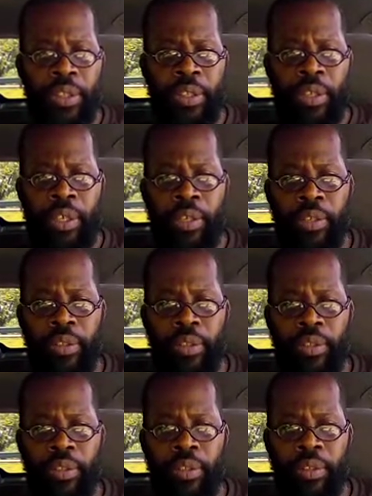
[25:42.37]
You know,
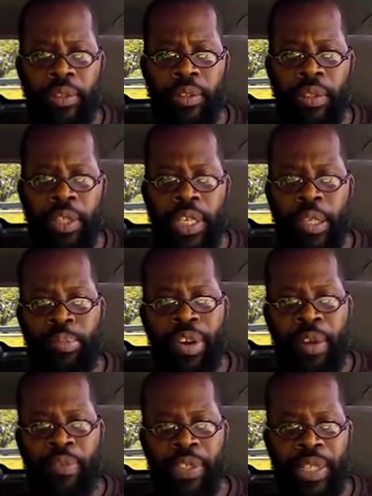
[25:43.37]
look at the
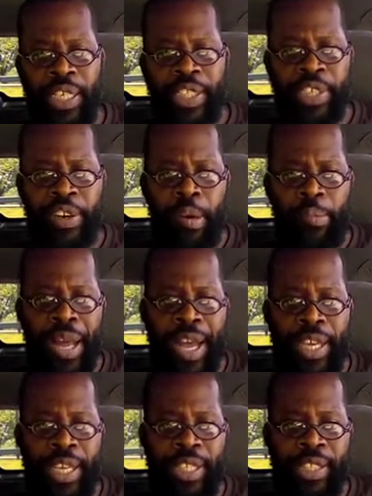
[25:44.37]
prophets like
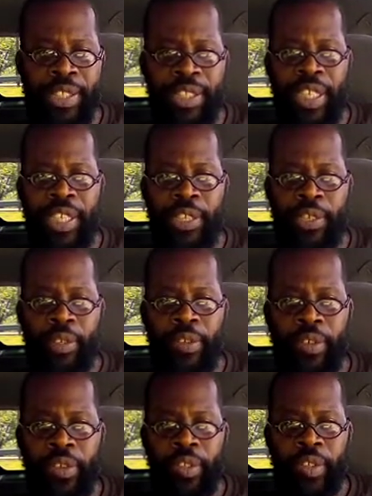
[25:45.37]
Jeremiah, Ezekiel,
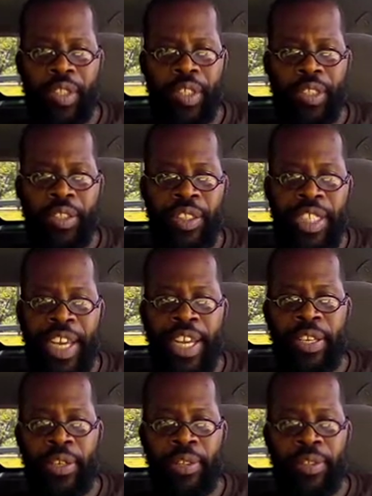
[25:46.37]

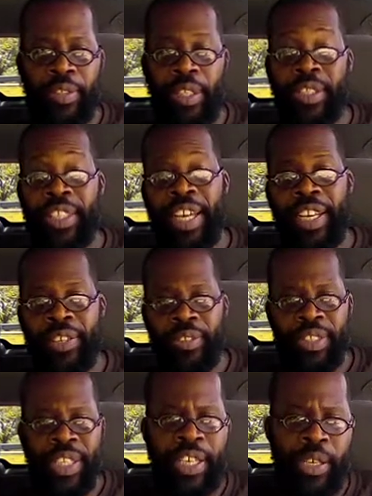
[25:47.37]
Daniel. Oh,
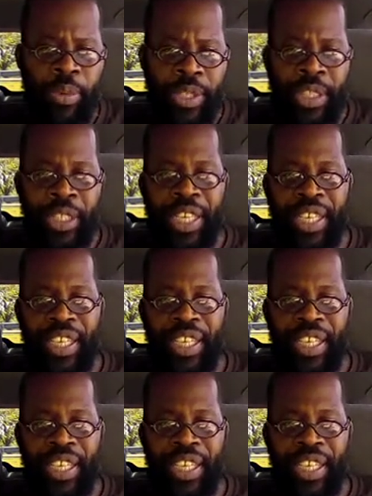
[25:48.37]
Daniel, Daniel was in